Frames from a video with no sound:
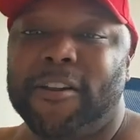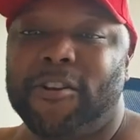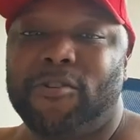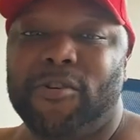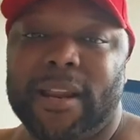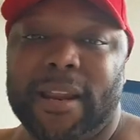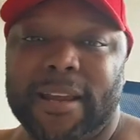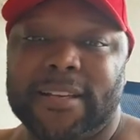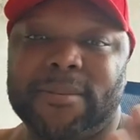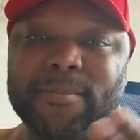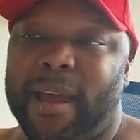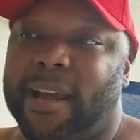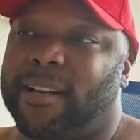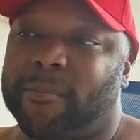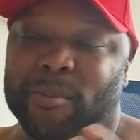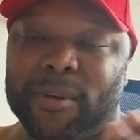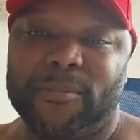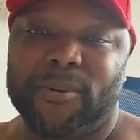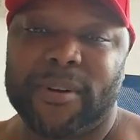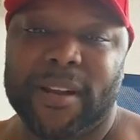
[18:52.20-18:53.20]
Quit
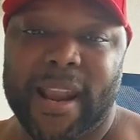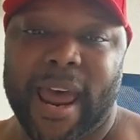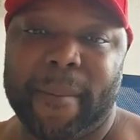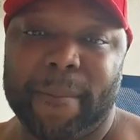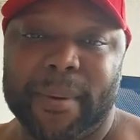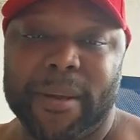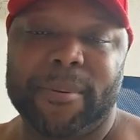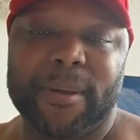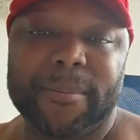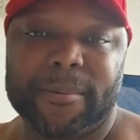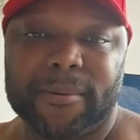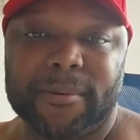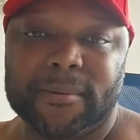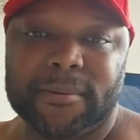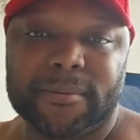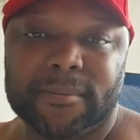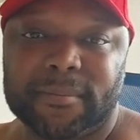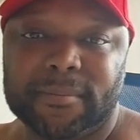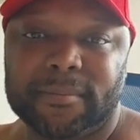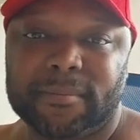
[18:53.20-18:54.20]
expecting people to not be people.
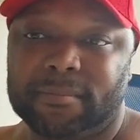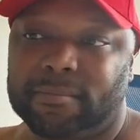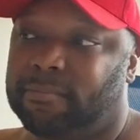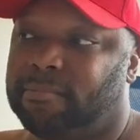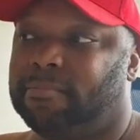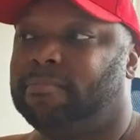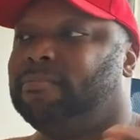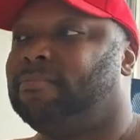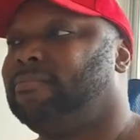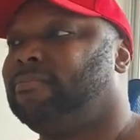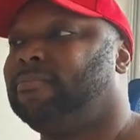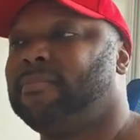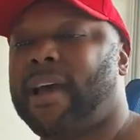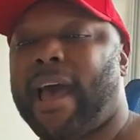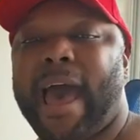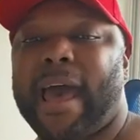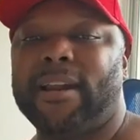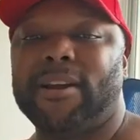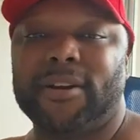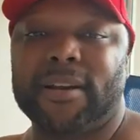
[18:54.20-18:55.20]

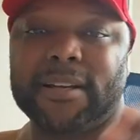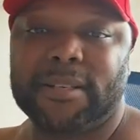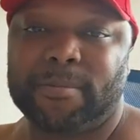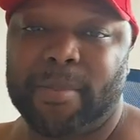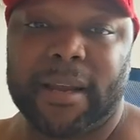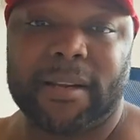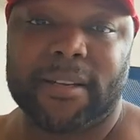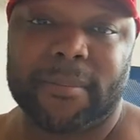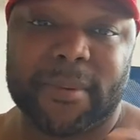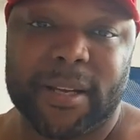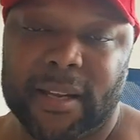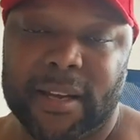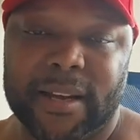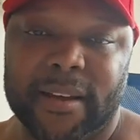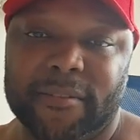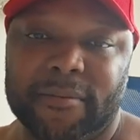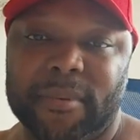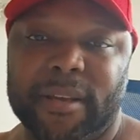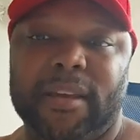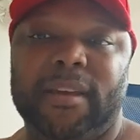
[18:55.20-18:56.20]
I don't expect them to
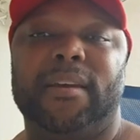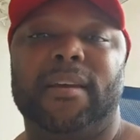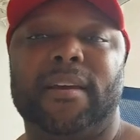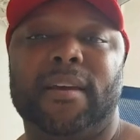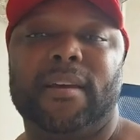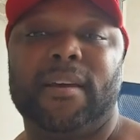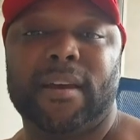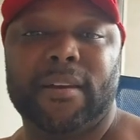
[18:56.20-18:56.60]
love me.